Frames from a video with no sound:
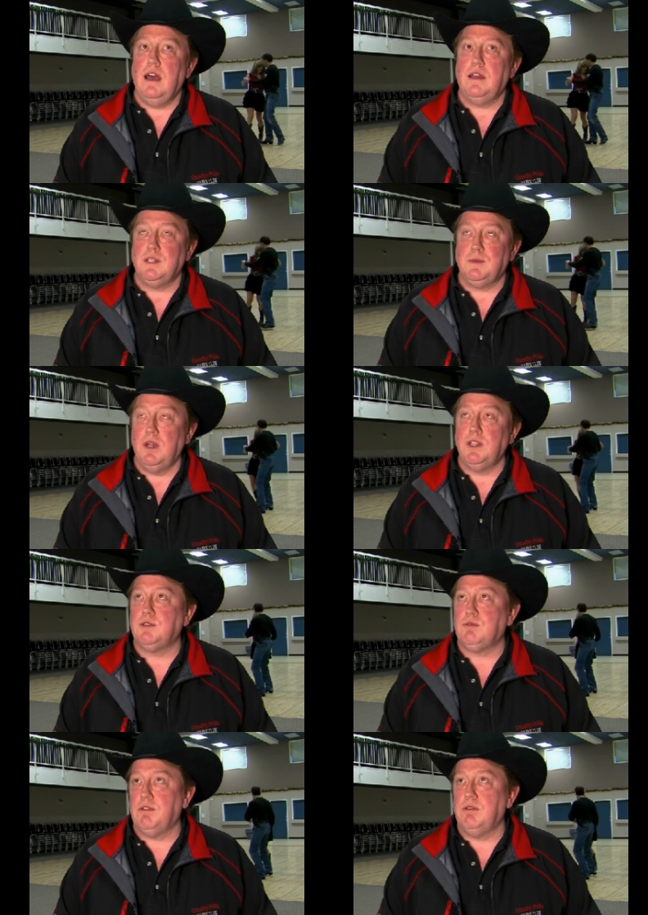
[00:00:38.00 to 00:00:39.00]
At this point, it's
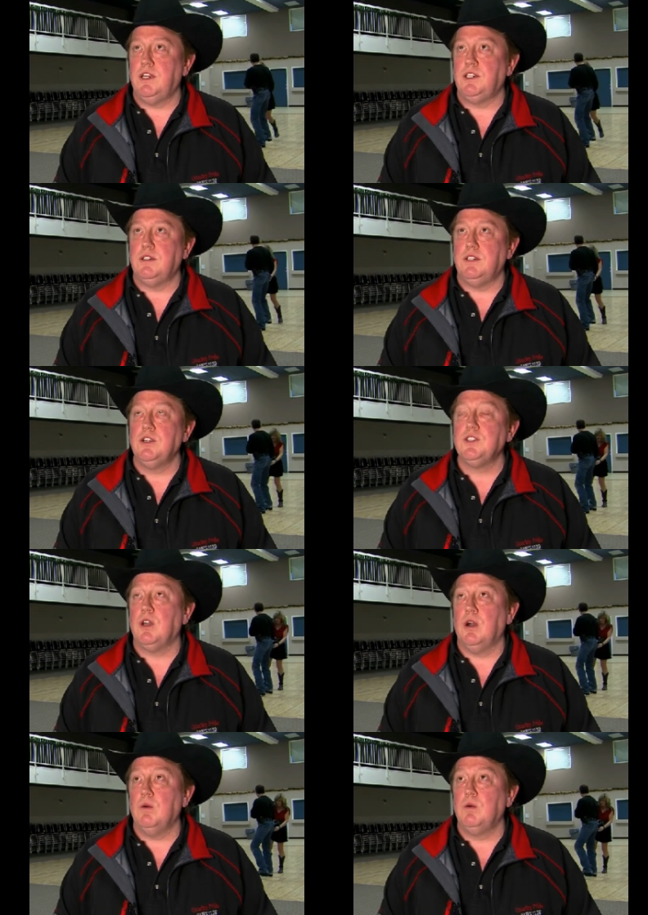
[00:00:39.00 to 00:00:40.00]
just recreation. Years
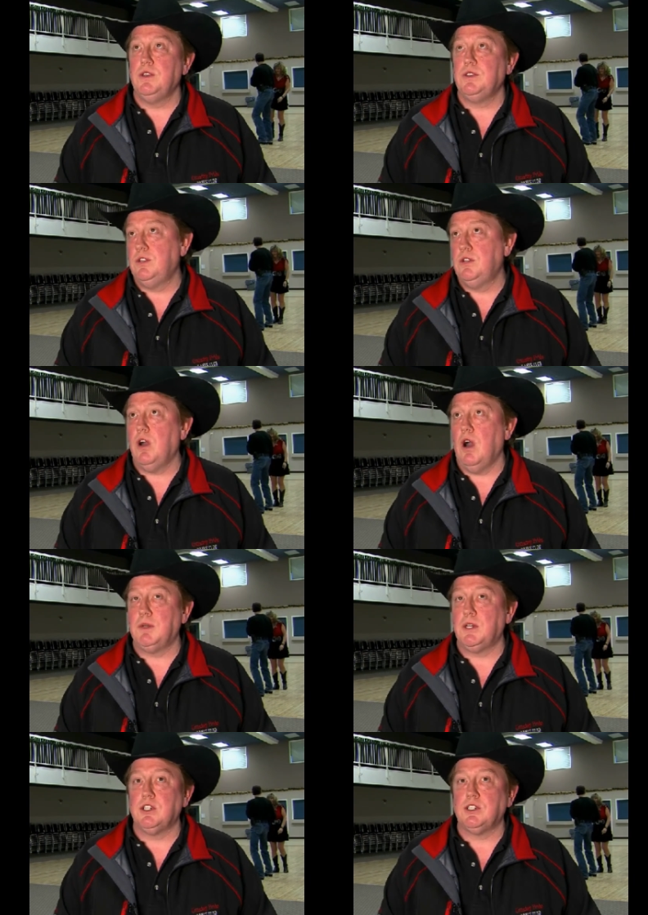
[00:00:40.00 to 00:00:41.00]
ago, we used to do
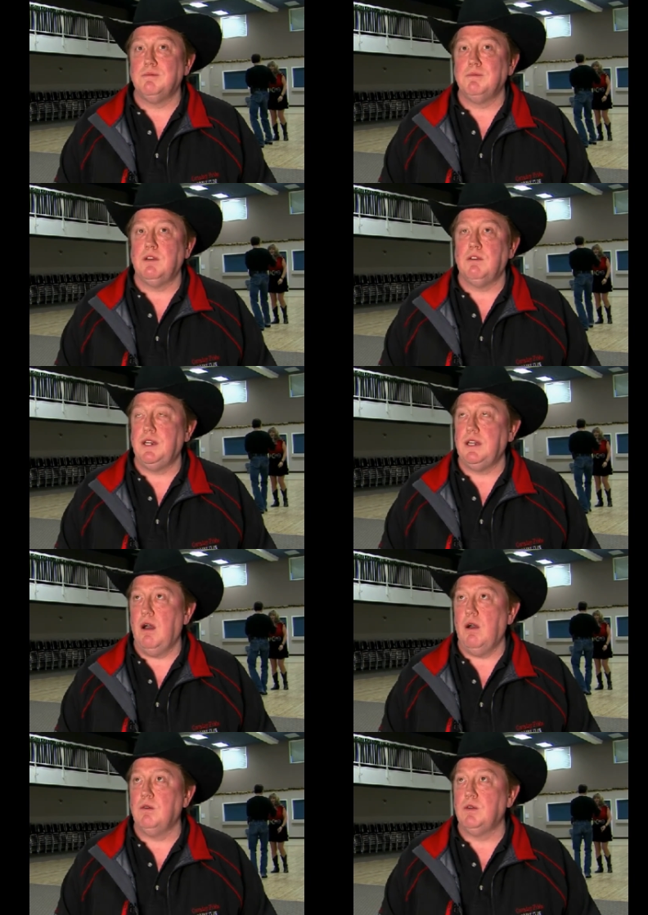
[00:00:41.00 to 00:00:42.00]
competition, but right
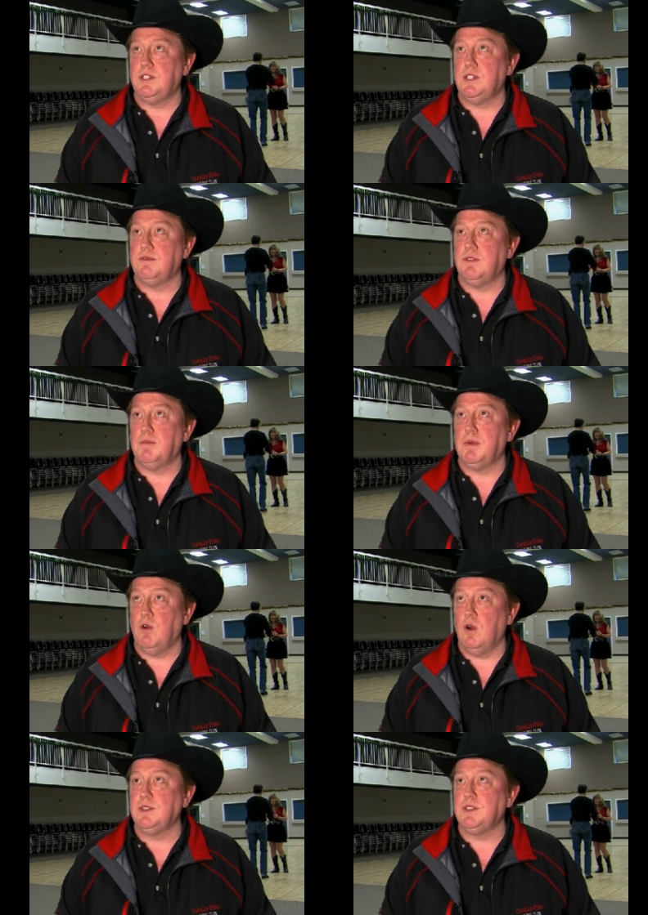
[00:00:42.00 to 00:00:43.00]
now it's just for
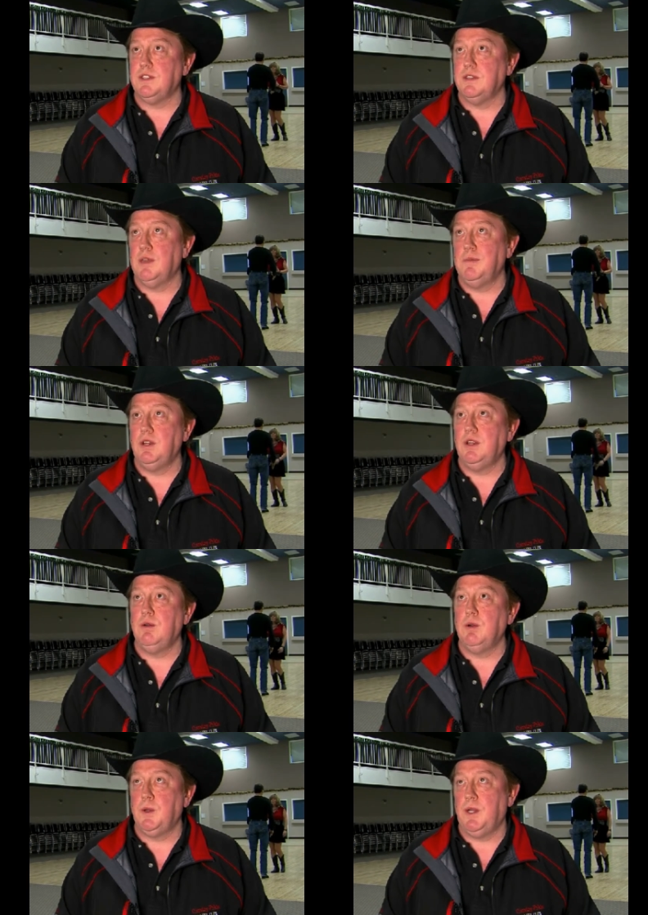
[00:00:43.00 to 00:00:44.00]
performances in the
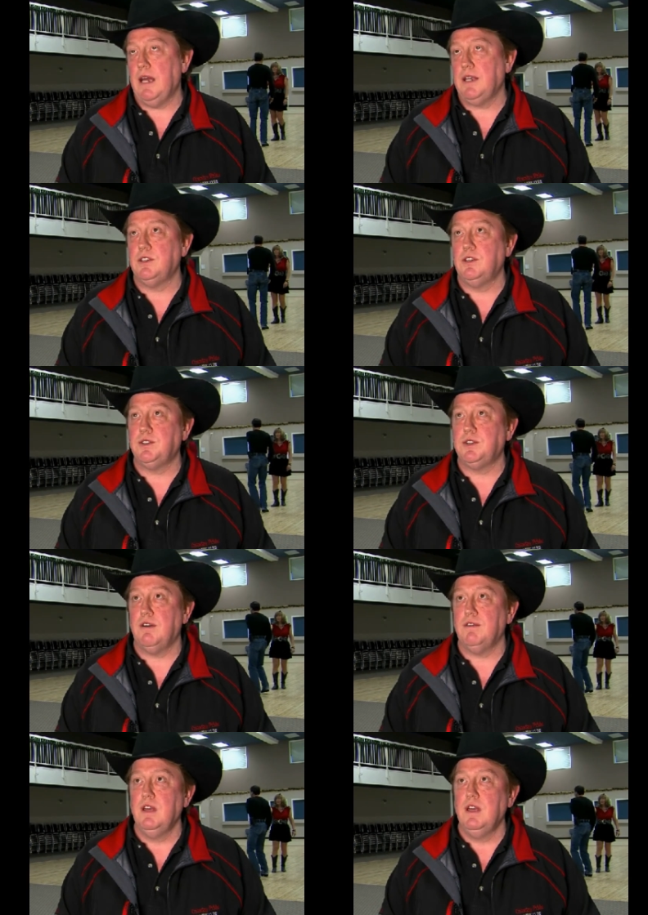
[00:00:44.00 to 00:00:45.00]
community when we get asked to do
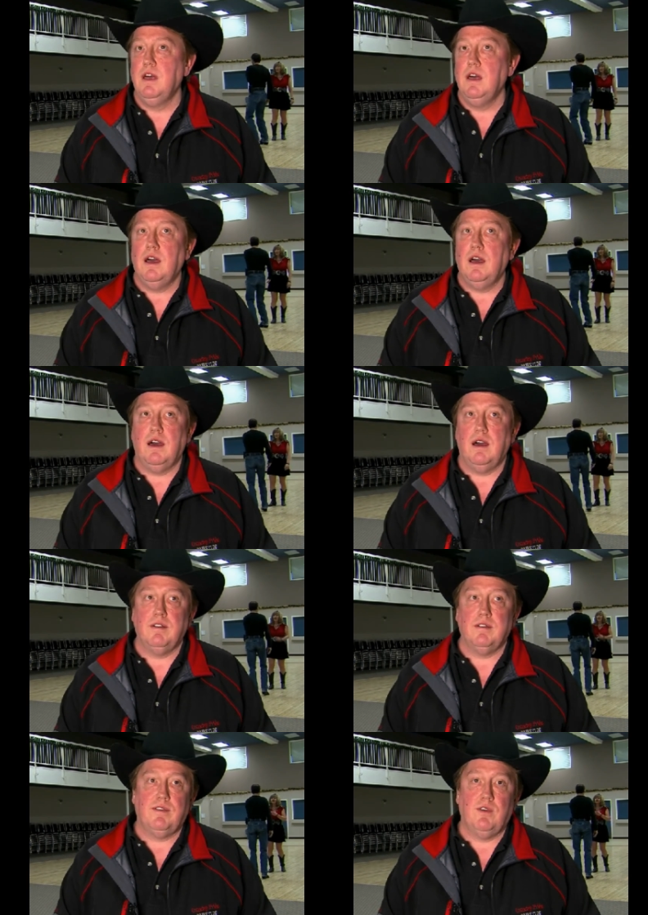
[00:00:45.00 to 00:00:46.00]
stuff uh,
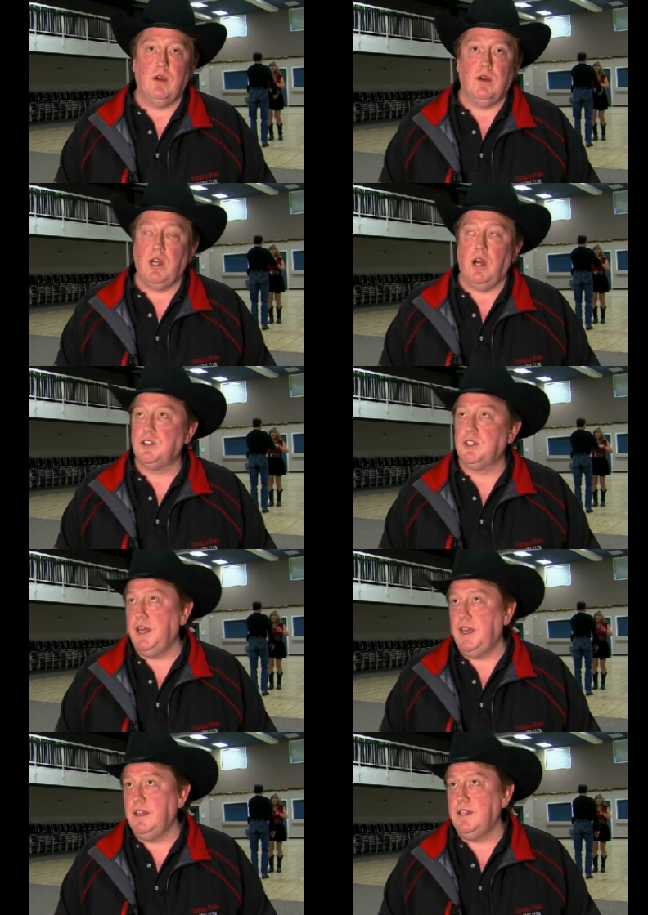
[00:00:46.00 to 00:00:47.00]
for culture
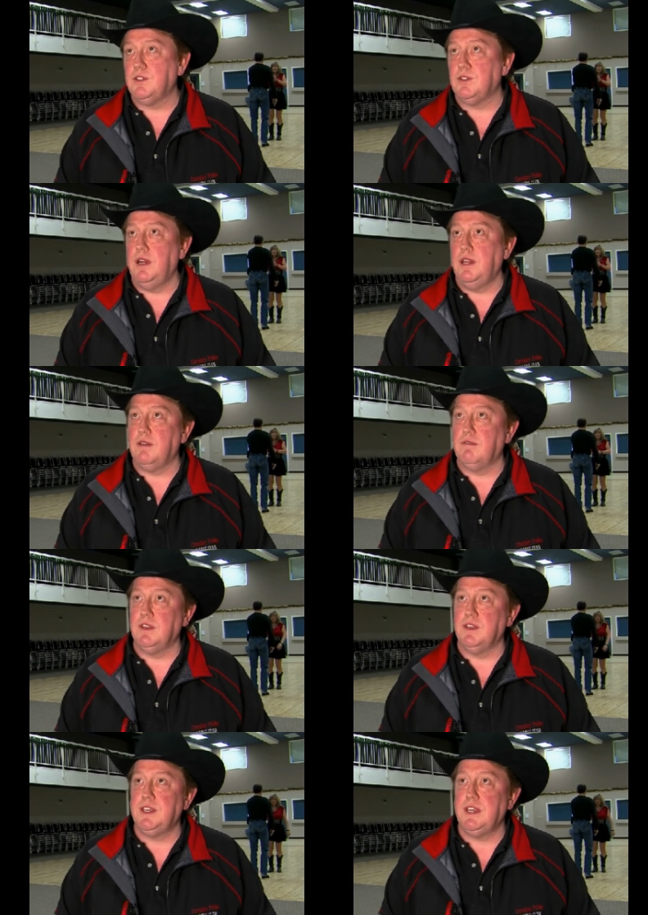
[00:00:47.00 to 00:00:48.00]
days or anything
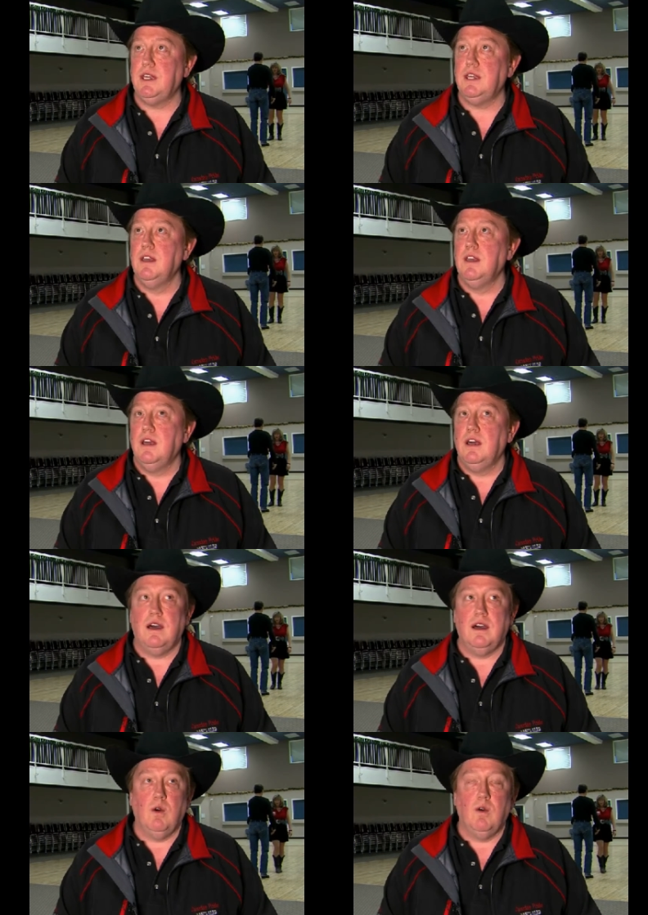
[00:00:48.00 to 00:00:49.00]
for the city,
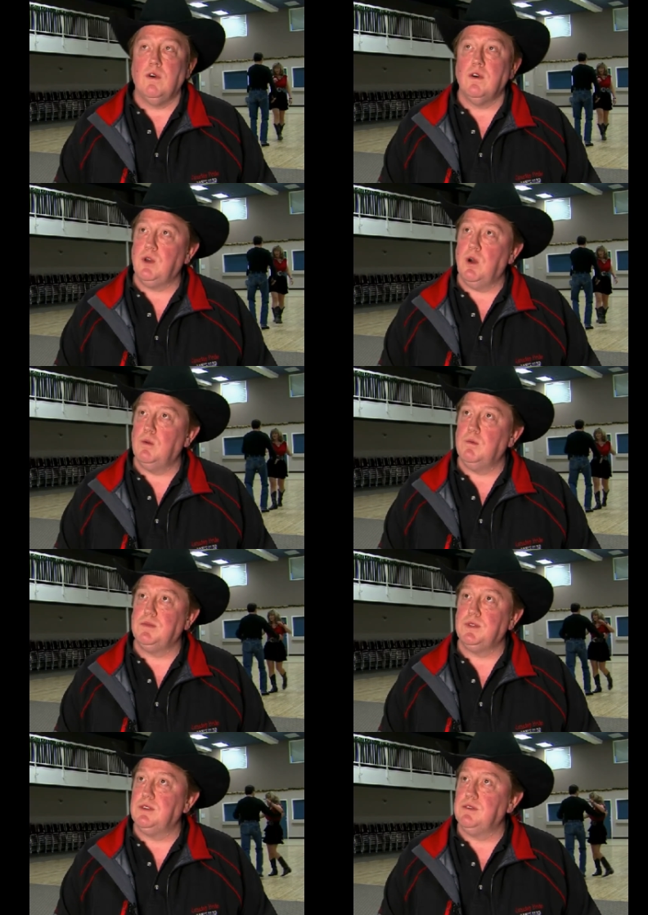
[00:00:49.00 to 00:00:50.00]
uh, old folks'
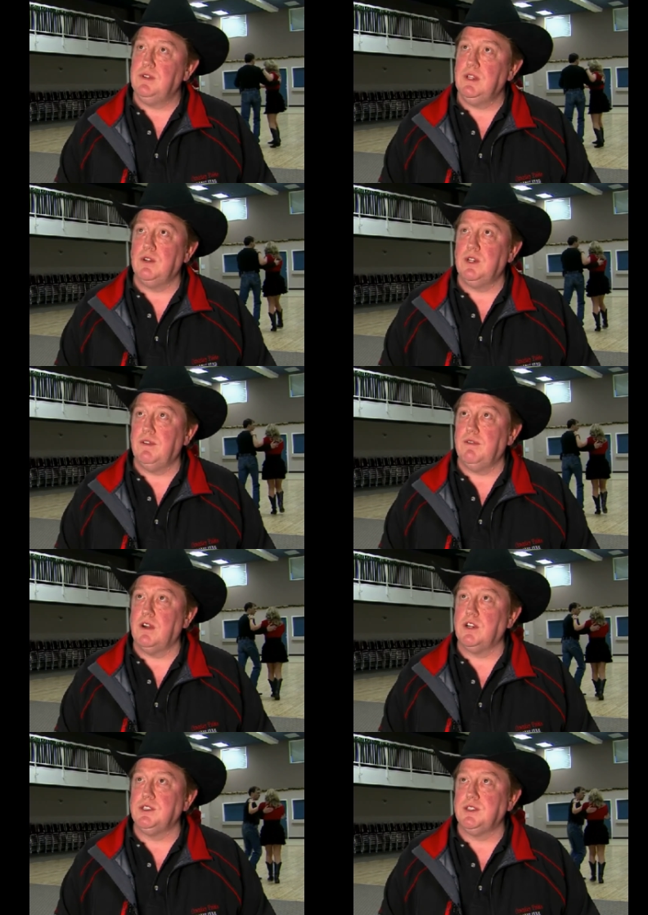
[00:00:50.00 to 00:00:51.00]
homes, you know, different
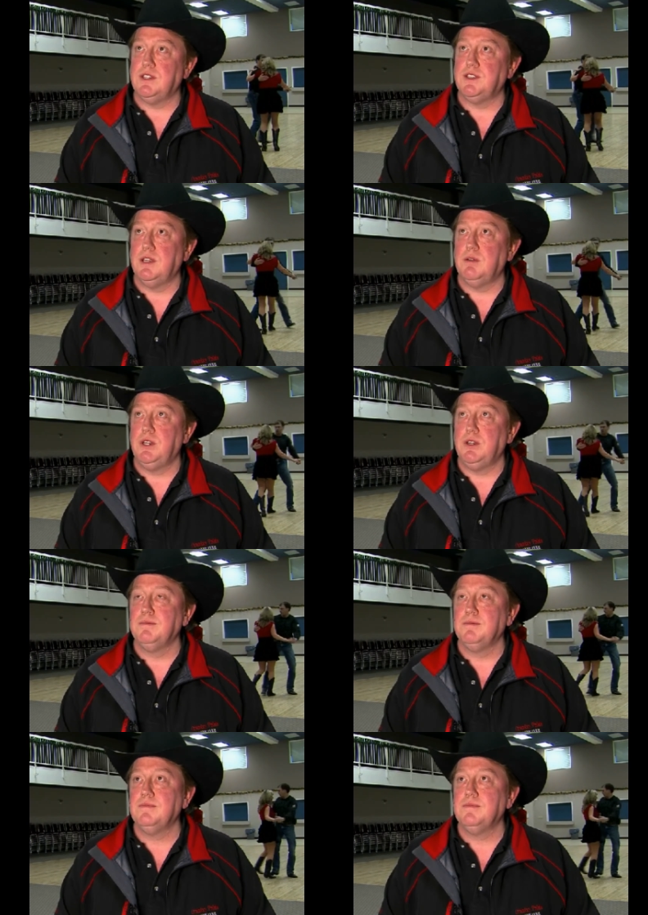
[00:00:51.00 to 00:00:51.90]
functions in the city we do.